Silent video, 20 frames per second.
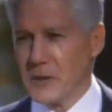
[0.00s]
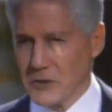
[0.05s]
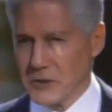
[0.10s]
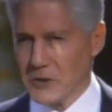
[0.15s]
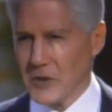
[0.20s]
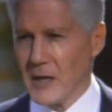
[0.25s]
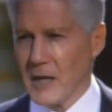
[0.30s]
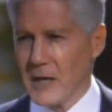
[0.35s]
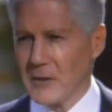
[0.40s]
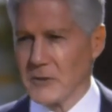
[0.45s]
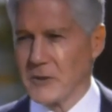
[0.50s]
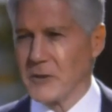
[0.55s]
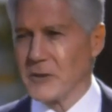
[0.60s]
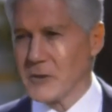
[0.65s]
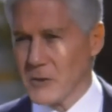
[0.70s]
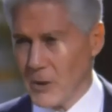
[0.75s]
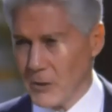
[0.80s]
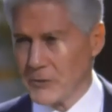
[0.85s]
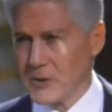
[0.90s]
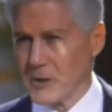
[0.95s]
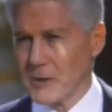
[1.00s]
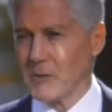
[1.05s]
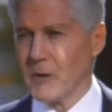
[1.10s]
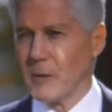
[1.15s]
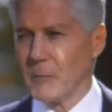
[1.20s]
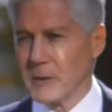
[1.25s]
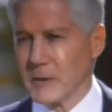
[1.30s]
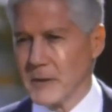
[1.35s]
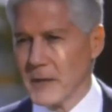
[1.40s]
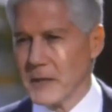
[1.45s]
discharge its
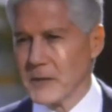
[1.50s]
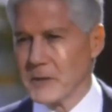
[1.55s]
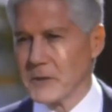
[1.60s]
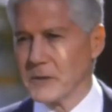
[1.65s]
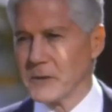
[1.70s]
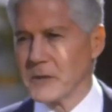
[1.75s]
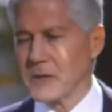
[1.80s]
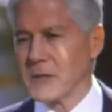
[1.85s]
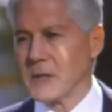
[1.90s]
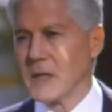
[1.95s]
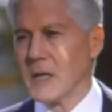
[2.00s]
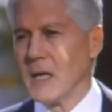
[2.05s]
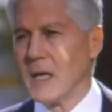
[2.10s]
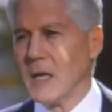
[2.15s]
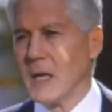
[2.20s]
consular obligations.